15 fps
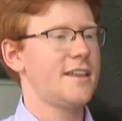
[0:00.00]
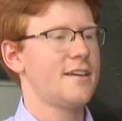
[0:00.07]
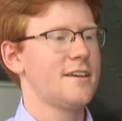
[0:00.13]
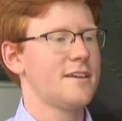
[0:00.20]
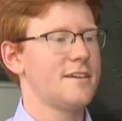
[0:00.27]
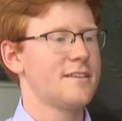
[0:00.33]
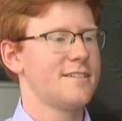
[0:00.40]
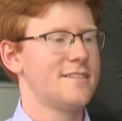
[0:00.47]

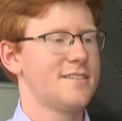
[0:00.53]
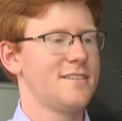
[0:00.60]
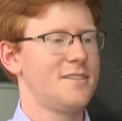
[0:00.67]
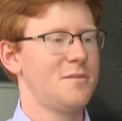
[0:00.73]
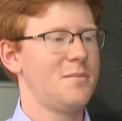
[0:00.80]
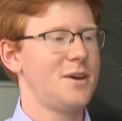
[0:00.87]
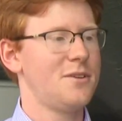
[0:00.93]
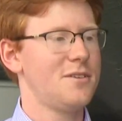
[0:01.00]
the,
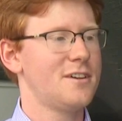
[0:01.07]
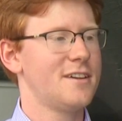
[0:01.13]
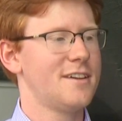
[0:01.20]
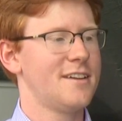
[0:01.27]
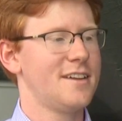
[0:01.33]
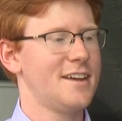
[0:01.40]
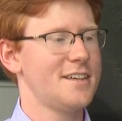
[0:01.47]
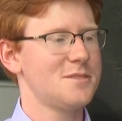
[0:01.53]
the boat
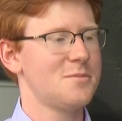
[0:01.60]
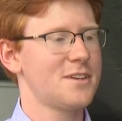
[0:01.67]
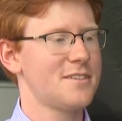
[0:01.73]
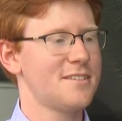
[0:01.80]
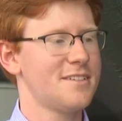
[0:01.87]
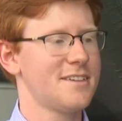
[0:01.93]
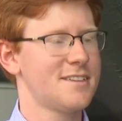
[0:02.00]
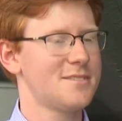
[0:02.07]
has been,
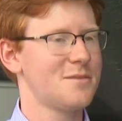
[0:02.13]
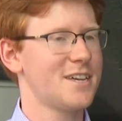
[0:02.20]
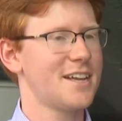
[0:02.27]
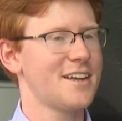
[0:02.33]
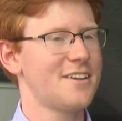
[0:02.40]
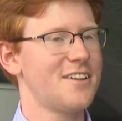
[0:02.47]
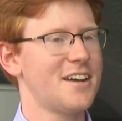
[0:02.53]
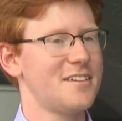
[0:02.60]
it's been
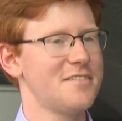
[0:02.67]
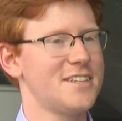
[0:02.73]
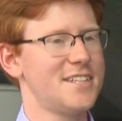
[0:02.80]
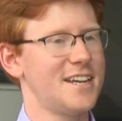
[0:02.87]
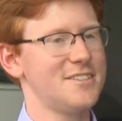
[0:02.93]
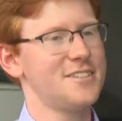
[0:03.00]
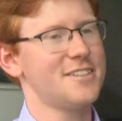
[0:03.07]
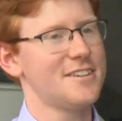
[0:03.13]
getting a lot of
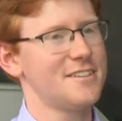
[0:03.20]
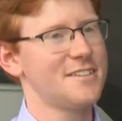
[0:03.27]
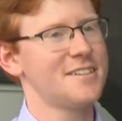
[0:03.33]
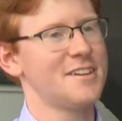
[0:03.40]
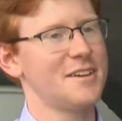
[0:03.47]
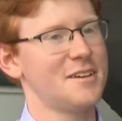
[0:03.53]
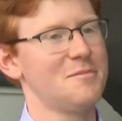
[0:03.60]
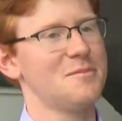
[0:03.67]
attention.
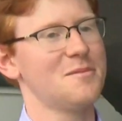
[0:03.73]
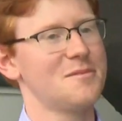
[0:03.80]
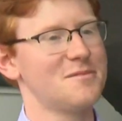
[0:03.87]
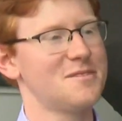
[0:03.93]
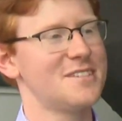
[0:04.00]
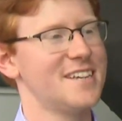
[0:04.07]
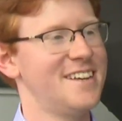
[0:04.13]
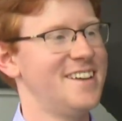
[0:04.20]

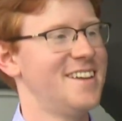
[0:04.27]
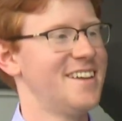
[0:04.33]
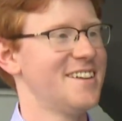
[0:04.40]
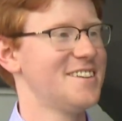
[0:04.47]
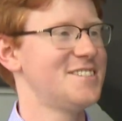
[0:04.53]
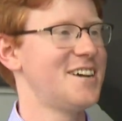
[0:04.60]
I've